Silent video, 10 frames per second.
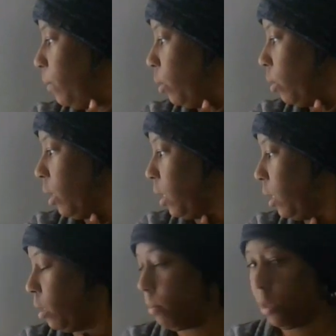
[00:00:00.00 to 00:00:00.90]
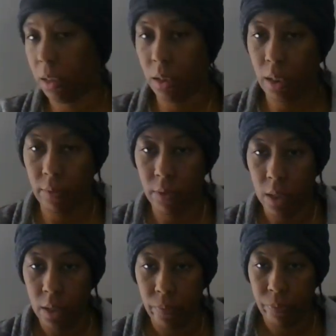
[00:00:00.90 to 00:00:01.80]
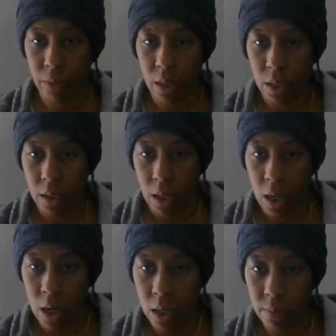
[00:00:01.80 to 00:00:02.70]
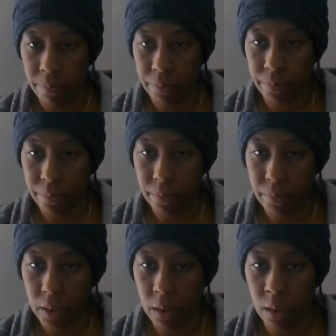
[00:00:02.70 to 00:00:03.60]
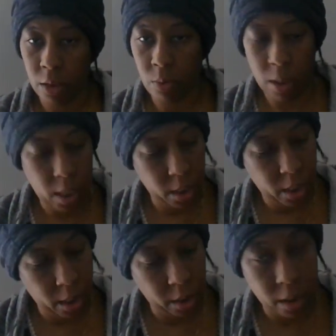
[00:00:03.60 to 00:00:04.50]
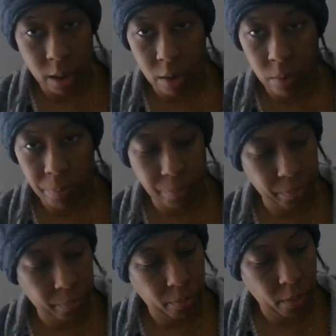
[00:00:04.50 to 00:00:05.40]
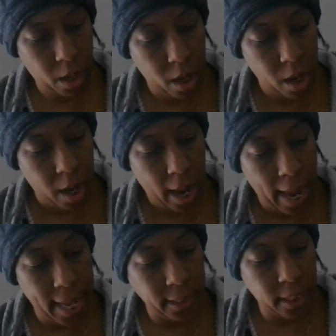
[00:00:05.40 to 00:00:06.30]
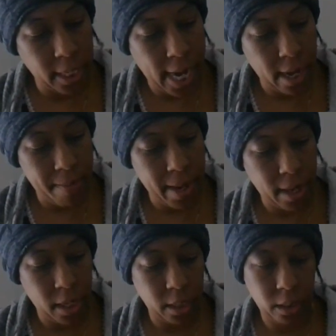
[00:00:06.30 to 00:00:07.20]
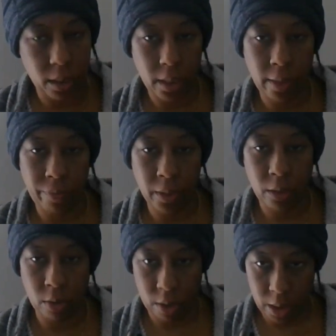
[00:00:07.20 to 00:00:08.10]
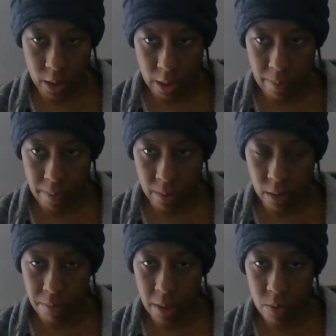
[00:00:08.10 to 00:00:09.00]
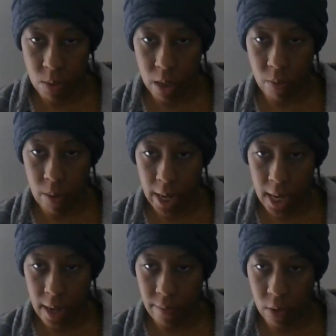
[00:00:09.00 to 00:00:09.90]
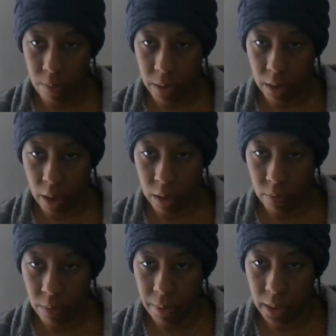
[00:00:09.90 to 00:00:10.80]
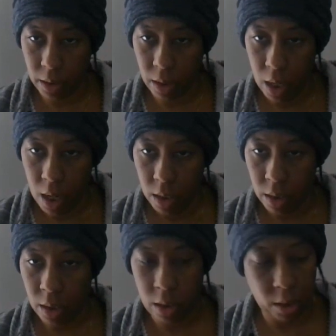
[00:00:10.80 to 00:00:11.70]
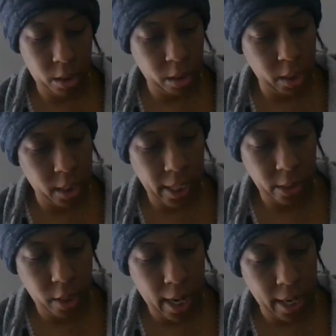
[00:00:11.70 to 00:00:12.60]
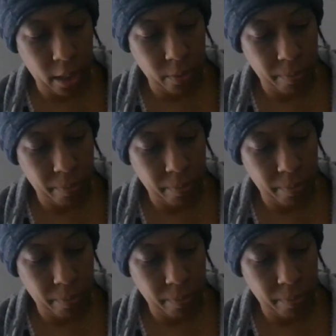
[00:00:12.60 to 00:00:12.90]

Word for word: social security numbers and stuff. Um, so there's one called Gusto. I hesitated because it feels socially unacceptable to be wanting to write and have notebooks all over the place. So this is 30 day trial.